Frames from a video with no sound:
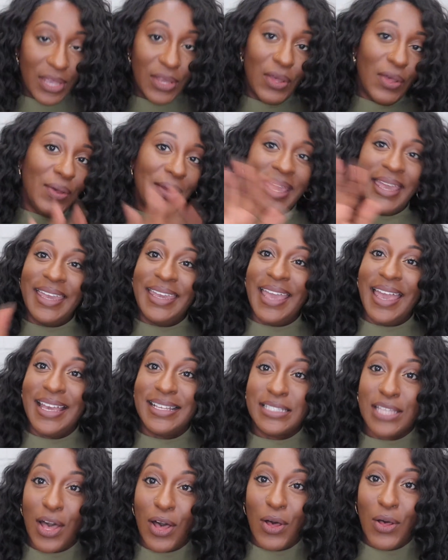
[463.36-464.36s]
Okay,
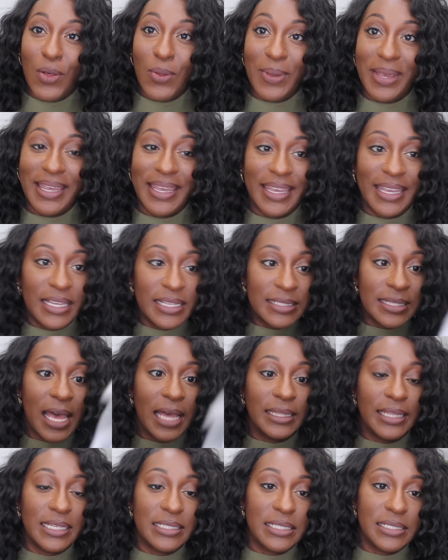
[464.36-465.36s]
as always,
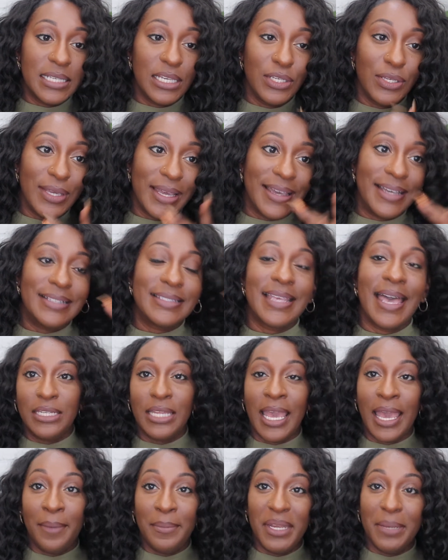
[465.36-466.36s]
I like to tell you guys
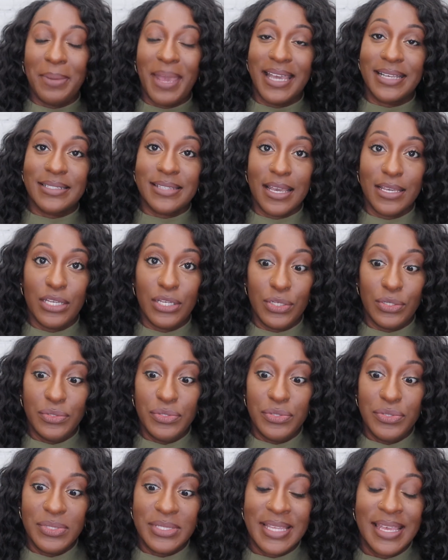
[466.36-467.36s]
how many packs I
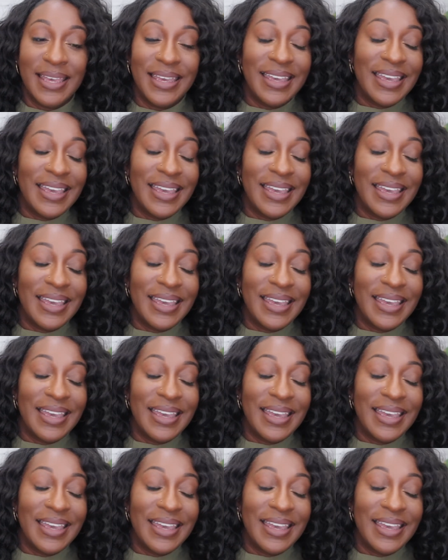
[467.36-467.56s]
use.